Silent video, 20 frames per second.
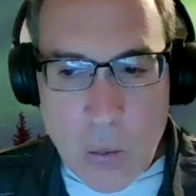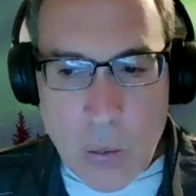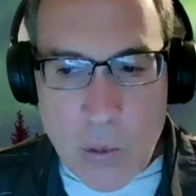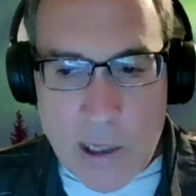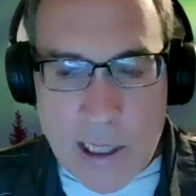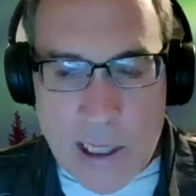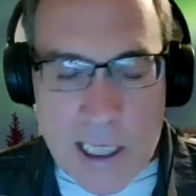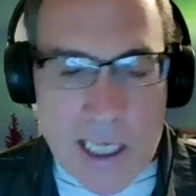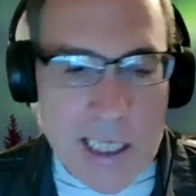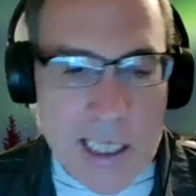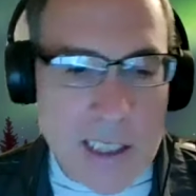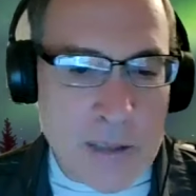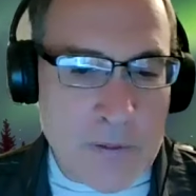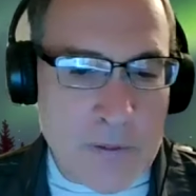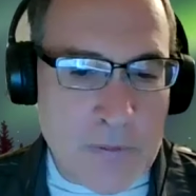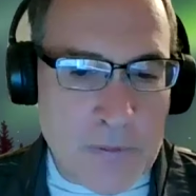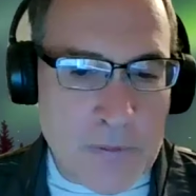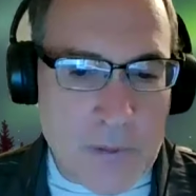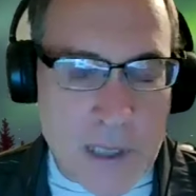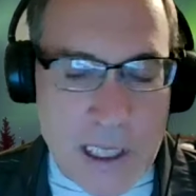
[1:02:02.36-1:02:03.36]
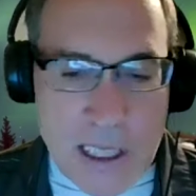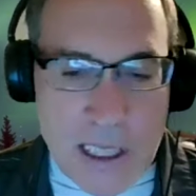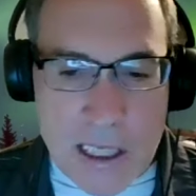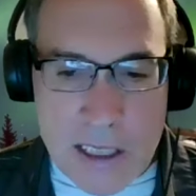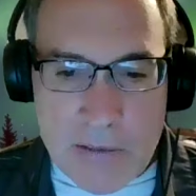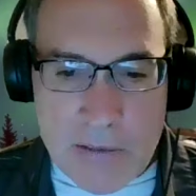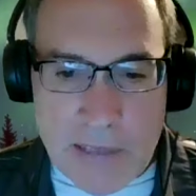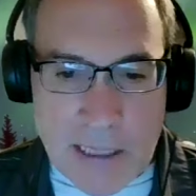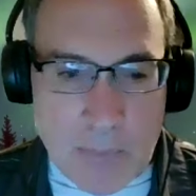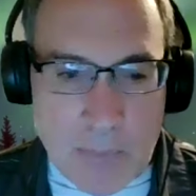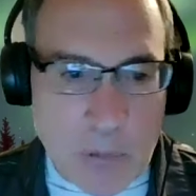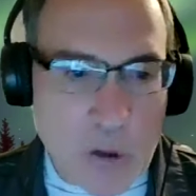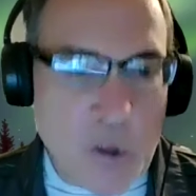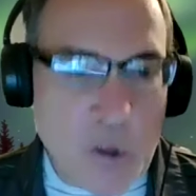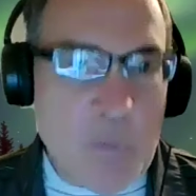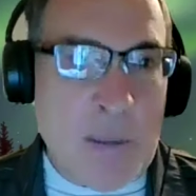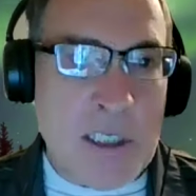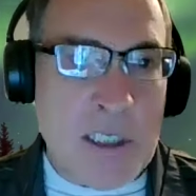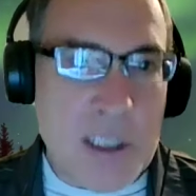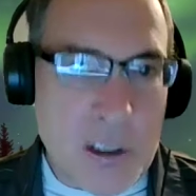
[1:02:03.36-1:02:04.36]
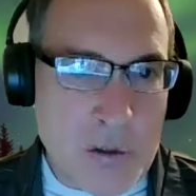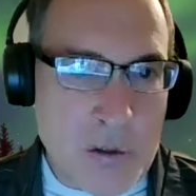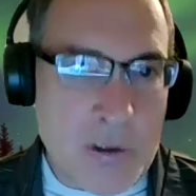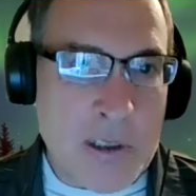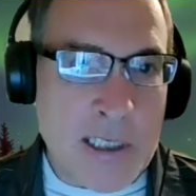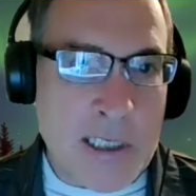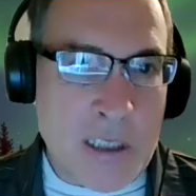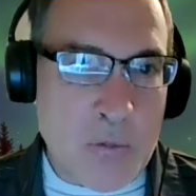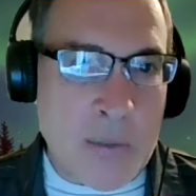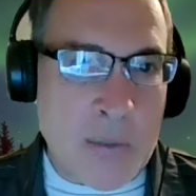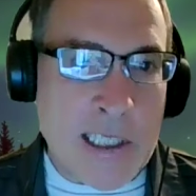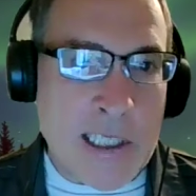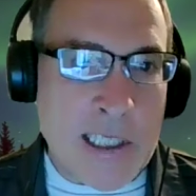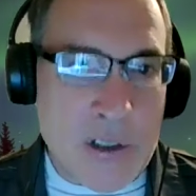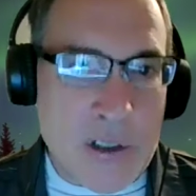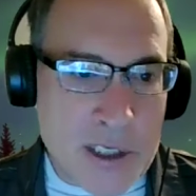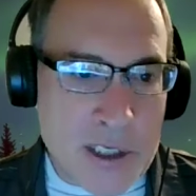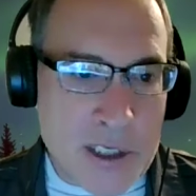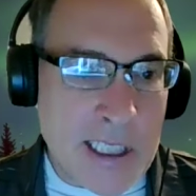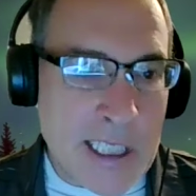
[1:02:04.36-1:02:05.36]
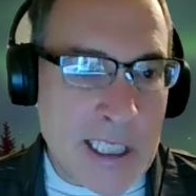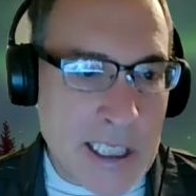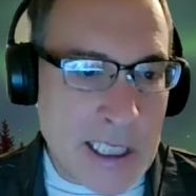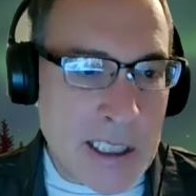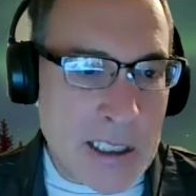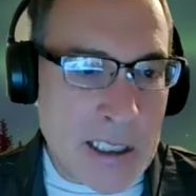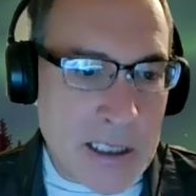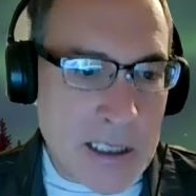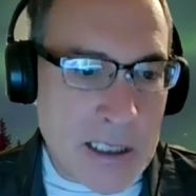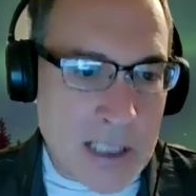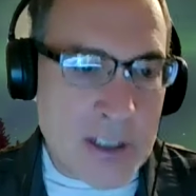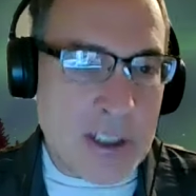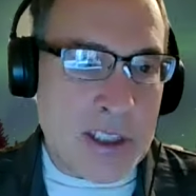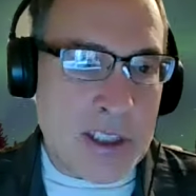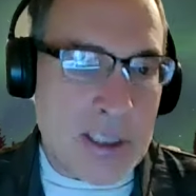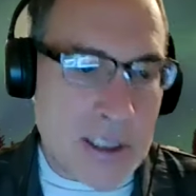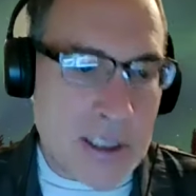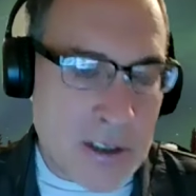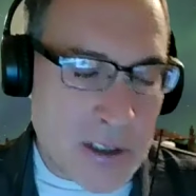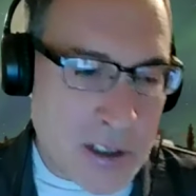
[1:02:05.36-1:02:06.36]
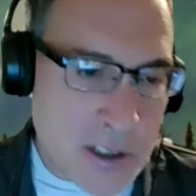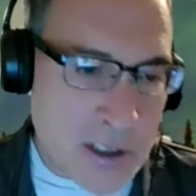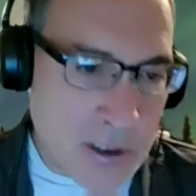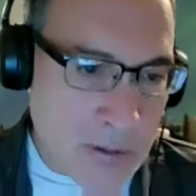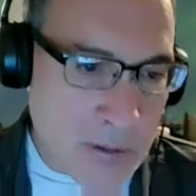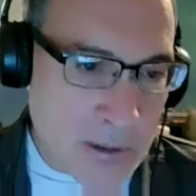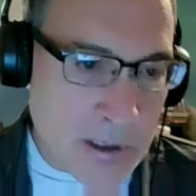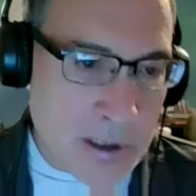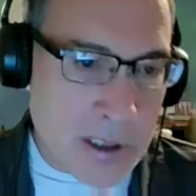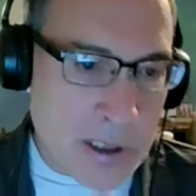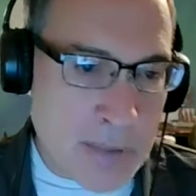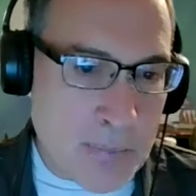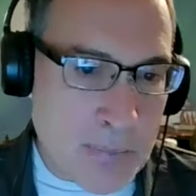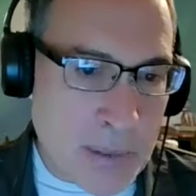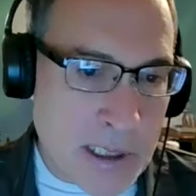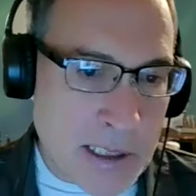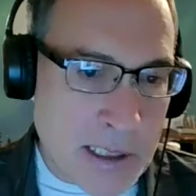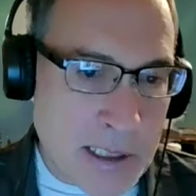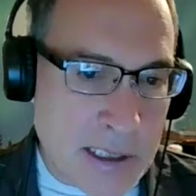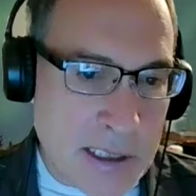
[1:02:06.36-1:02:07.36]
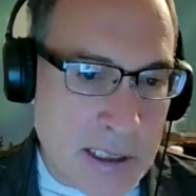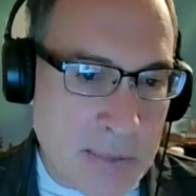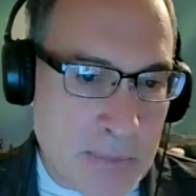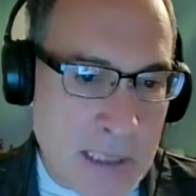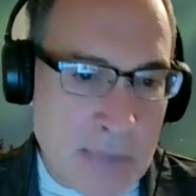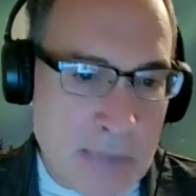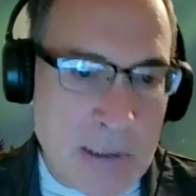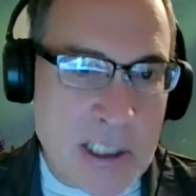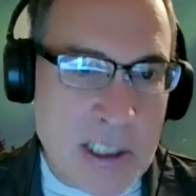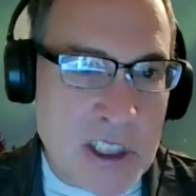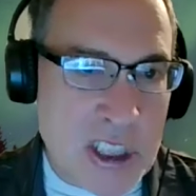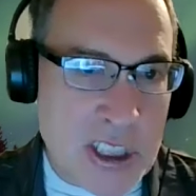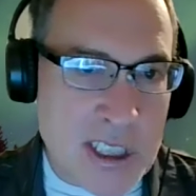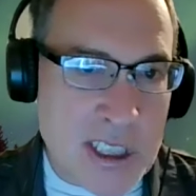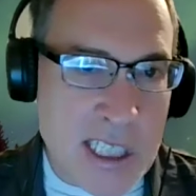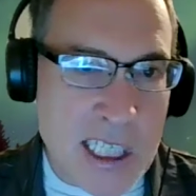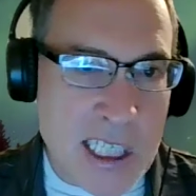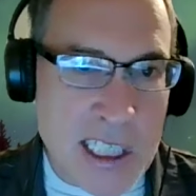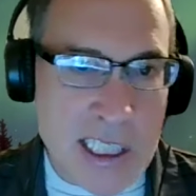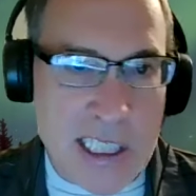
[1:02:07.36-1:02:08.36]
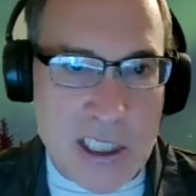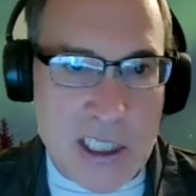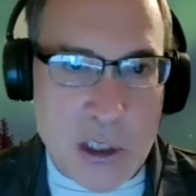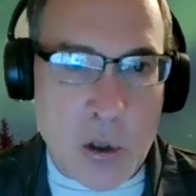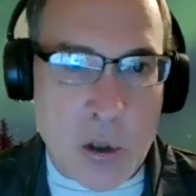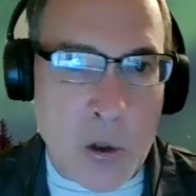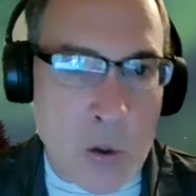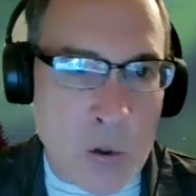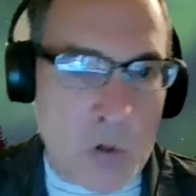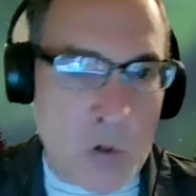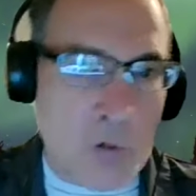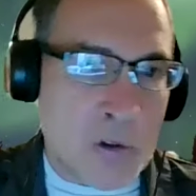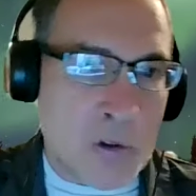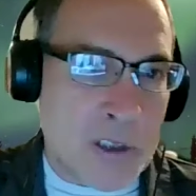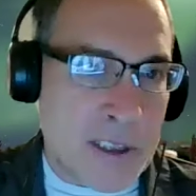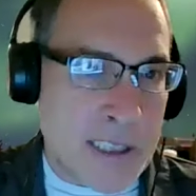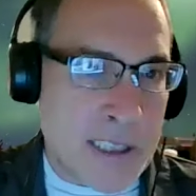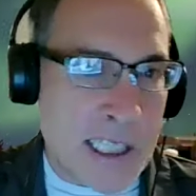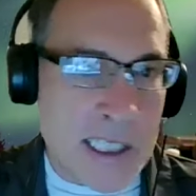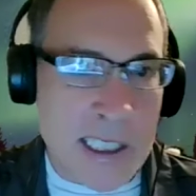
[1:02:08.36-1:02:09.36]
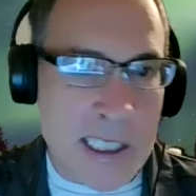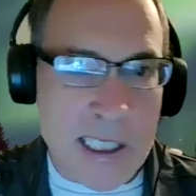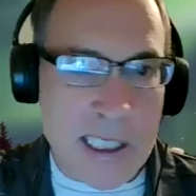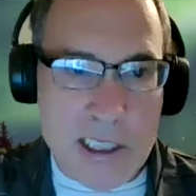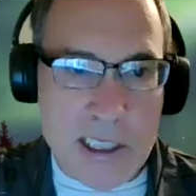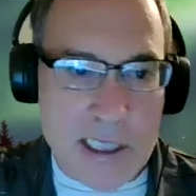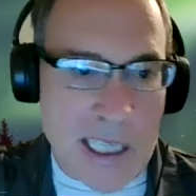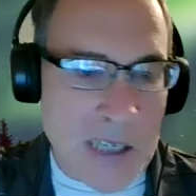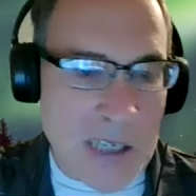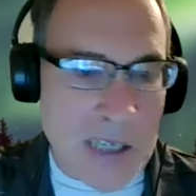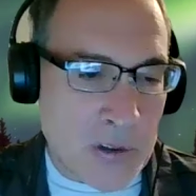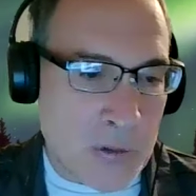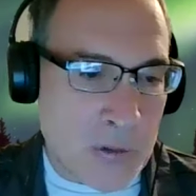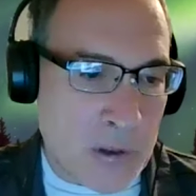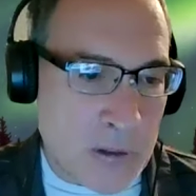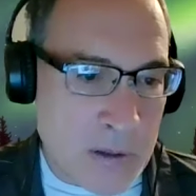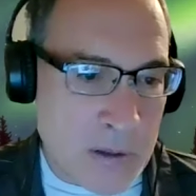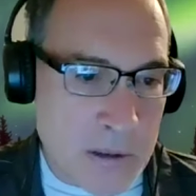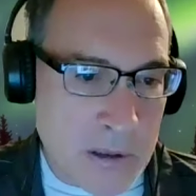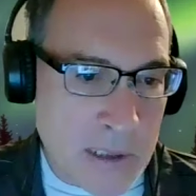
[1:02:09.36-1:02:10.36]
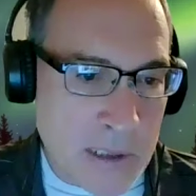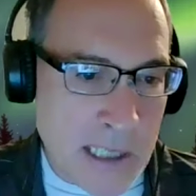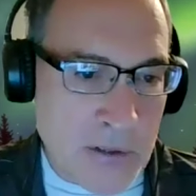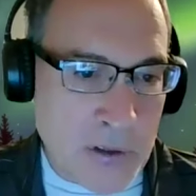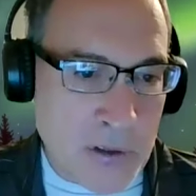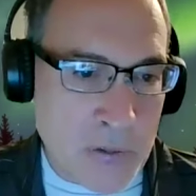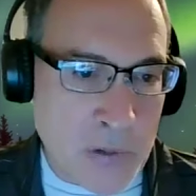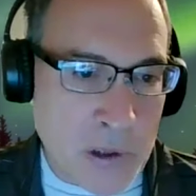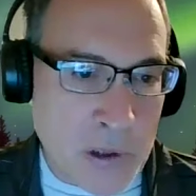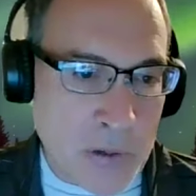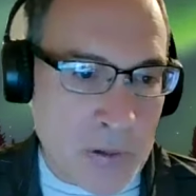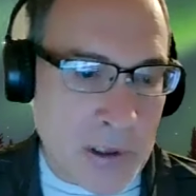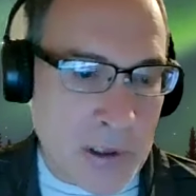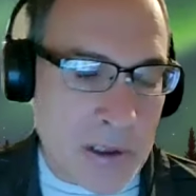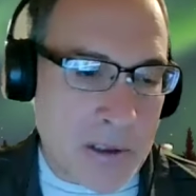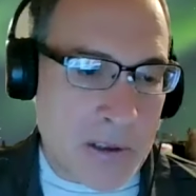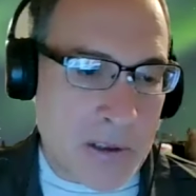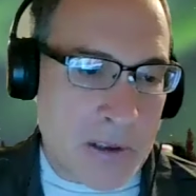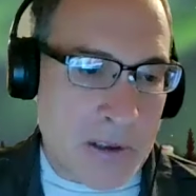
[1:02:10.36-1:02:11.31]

what kind of improvements do you think we could see, not just in the students, but maybe in society as a whole, decades down the road?